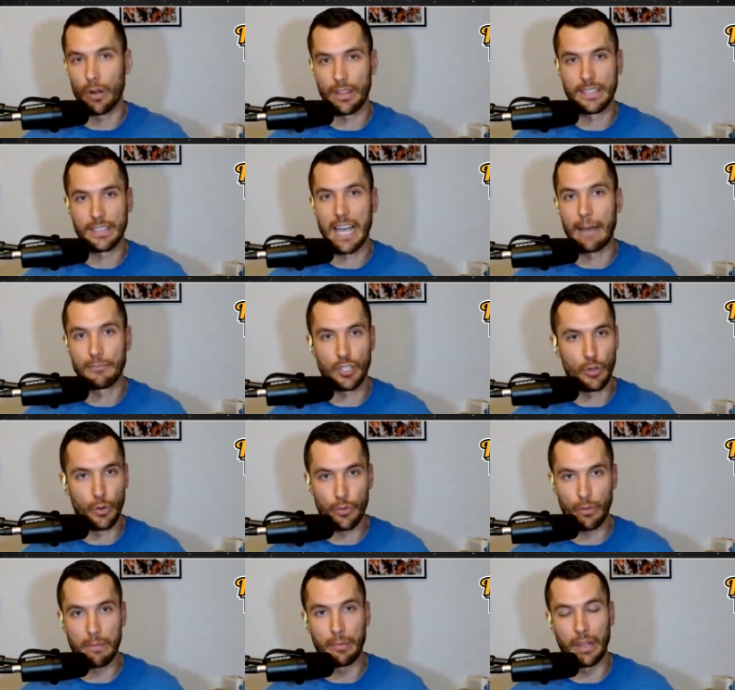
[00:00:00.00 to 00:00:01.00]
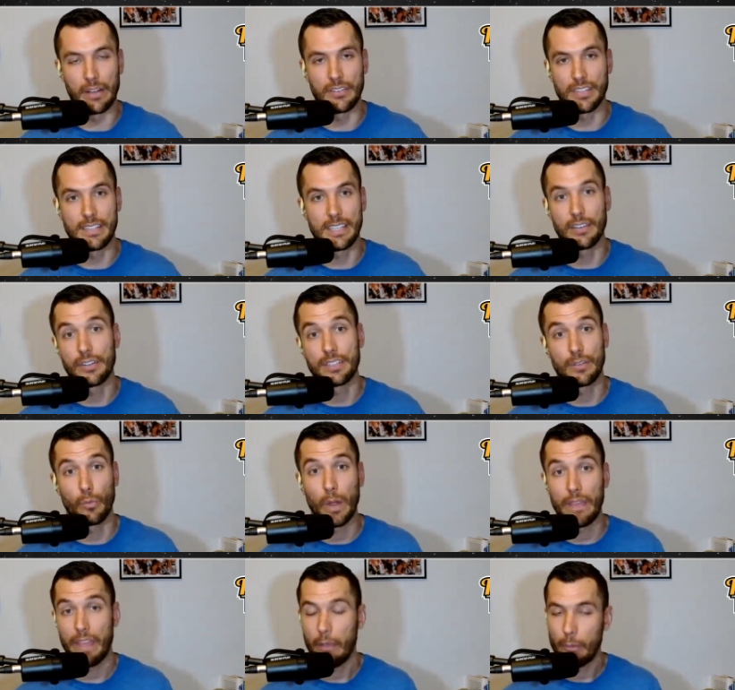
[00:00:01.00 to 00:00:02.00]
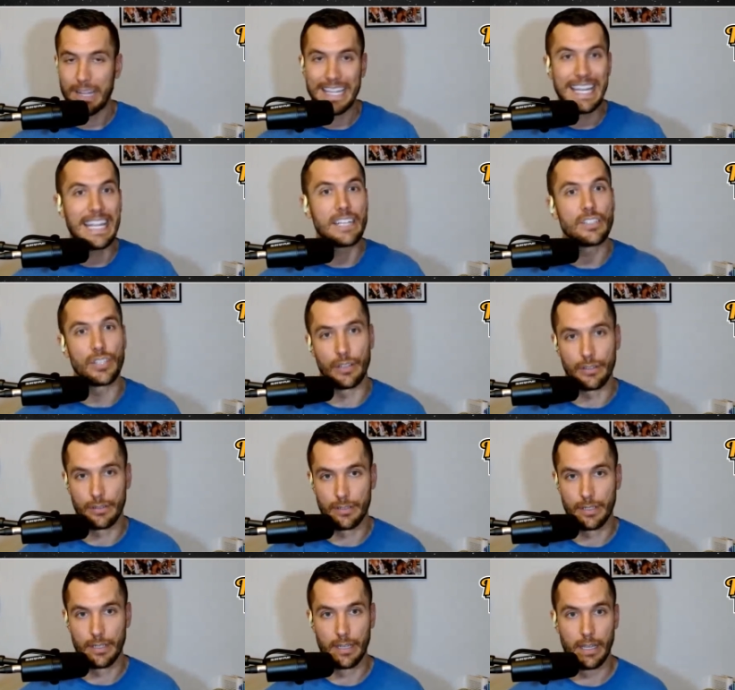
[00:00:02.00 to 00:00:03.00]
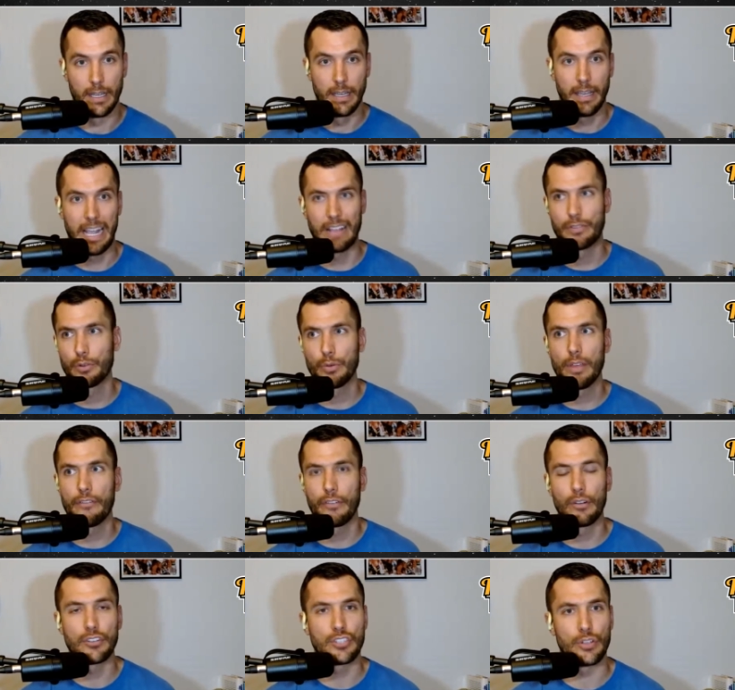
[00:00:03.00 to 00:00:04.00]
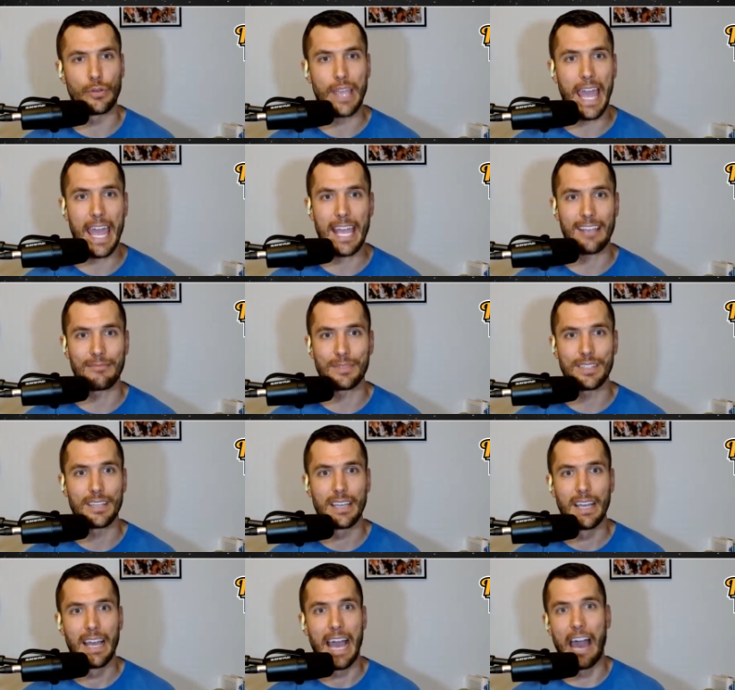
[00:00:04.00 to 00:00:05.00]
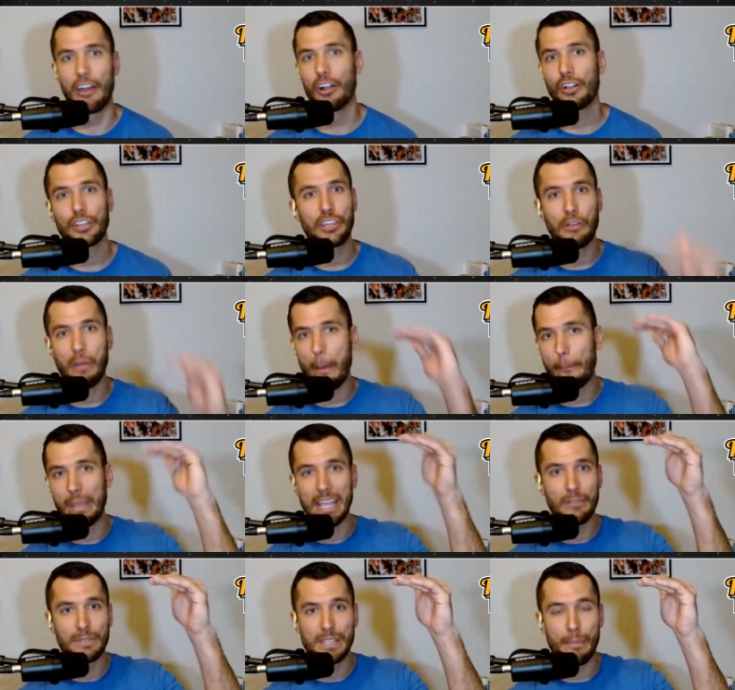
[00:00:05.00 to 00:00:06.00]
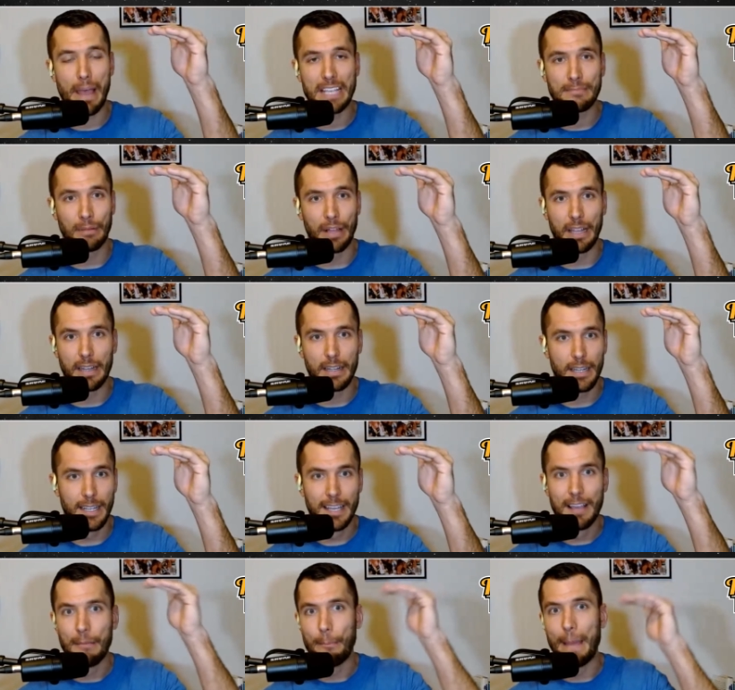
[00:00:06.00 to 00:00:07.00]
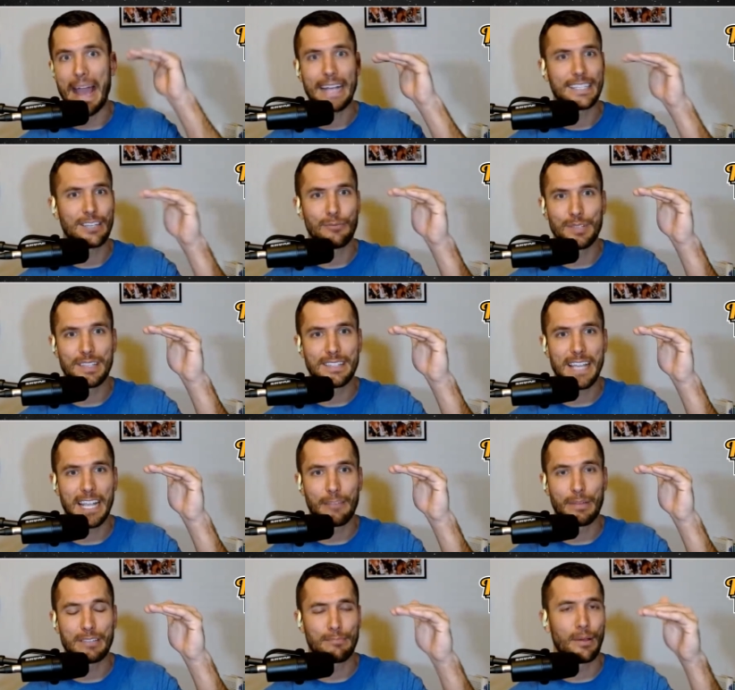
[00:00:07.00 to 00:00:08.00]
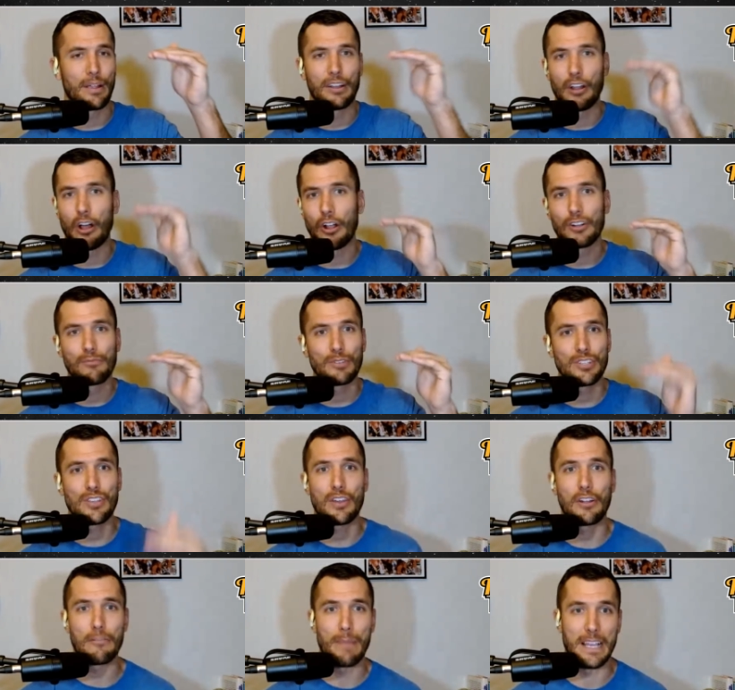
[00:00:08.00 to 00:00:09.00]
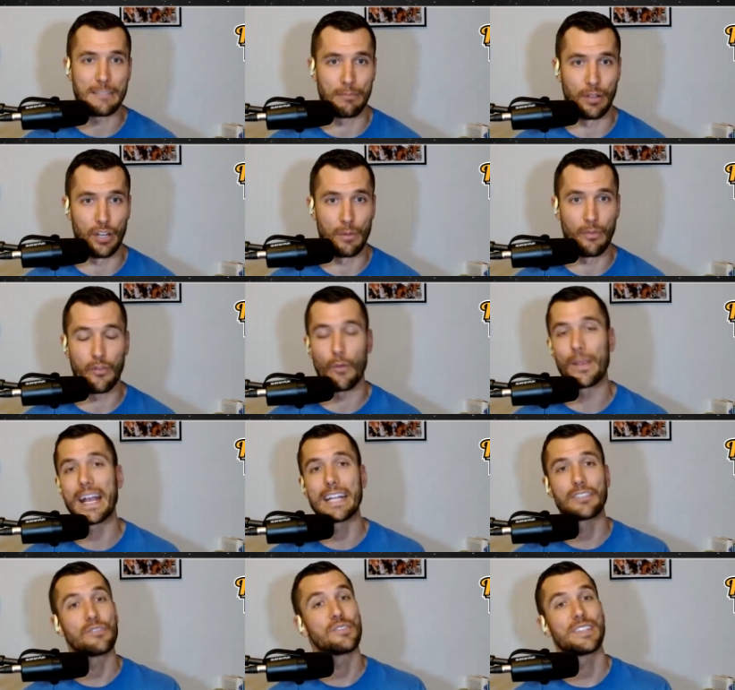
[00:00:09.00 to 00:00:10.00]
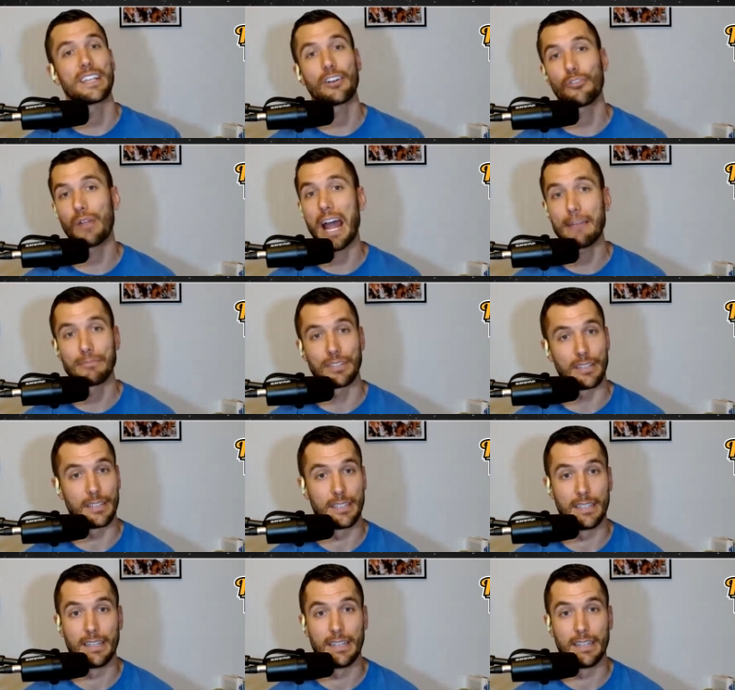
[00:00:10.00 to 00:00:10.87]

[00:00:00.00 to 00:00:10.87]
one of the top two or three players in the series and win. They would need to. And through the first two games, I'd argue Embiid was the best player, Maxey was the second best player, and Harden was the third best player before we got to a single Raptor.